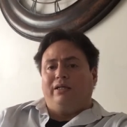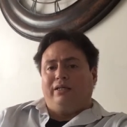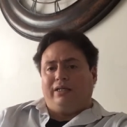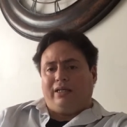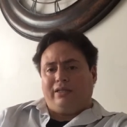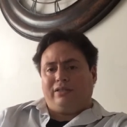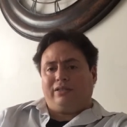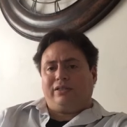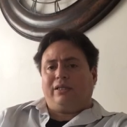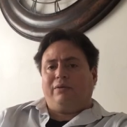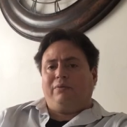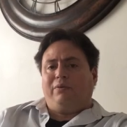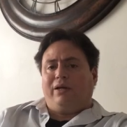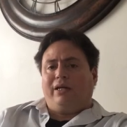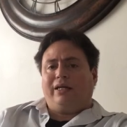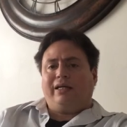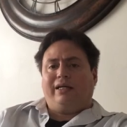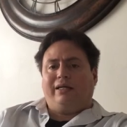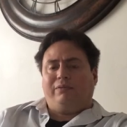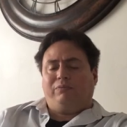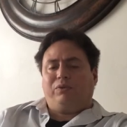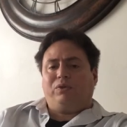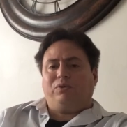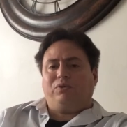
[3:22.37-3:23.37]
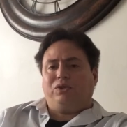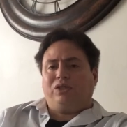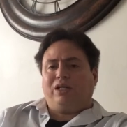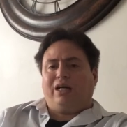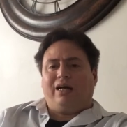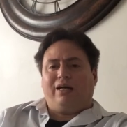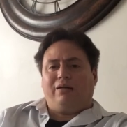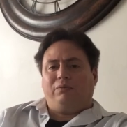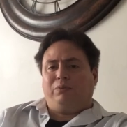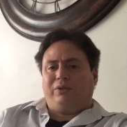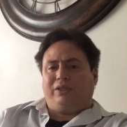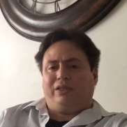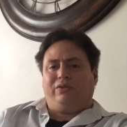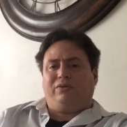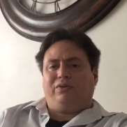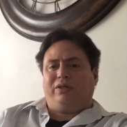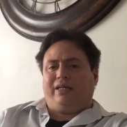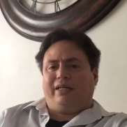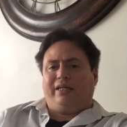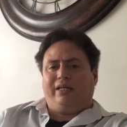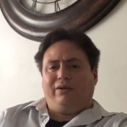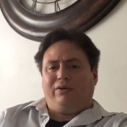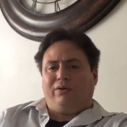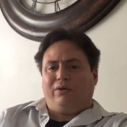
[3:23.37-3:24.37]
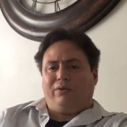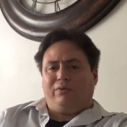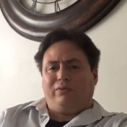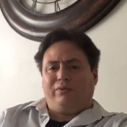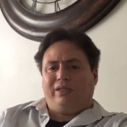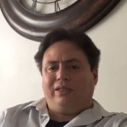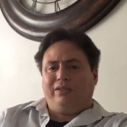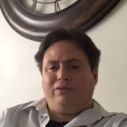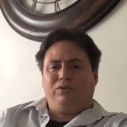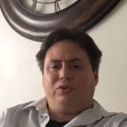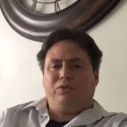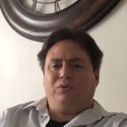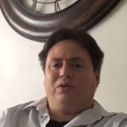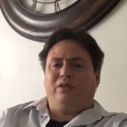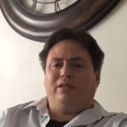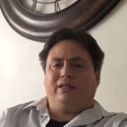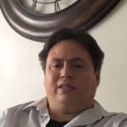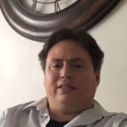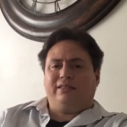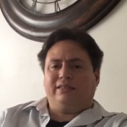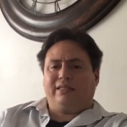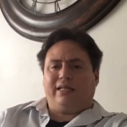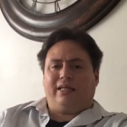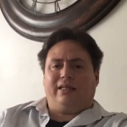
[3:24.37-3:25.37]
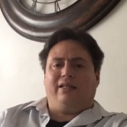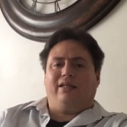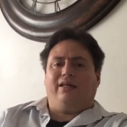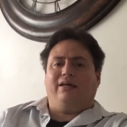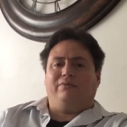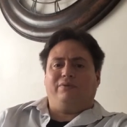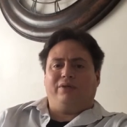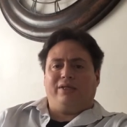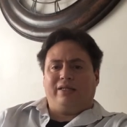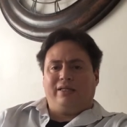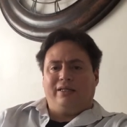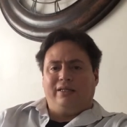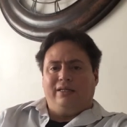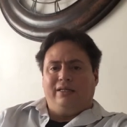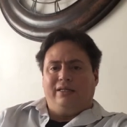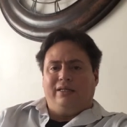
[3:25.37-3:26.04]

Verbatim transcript: Yes, they want to keep their job, but they're a hero. They're doing it because they love it.